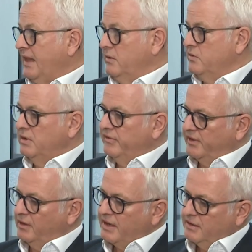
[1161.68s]
So if
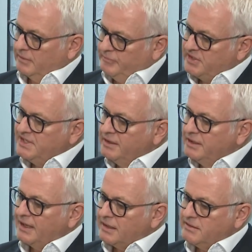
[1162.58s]
there are
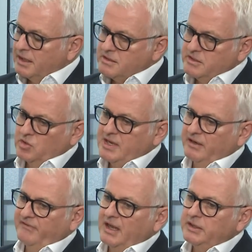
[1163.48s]
material assets, you'd get a
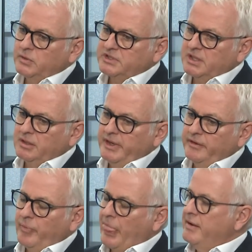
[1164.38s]
valuer to come
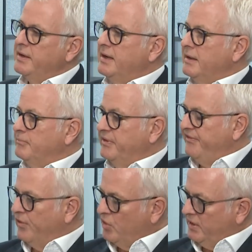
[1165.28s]
in
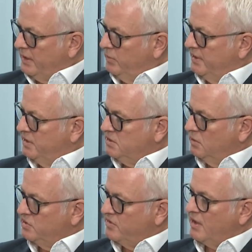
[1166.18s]
before the liquidation or
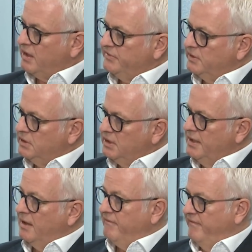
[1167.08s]
just after,
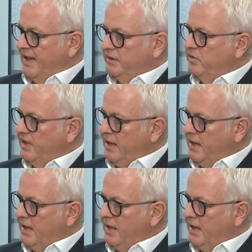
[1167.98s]
value the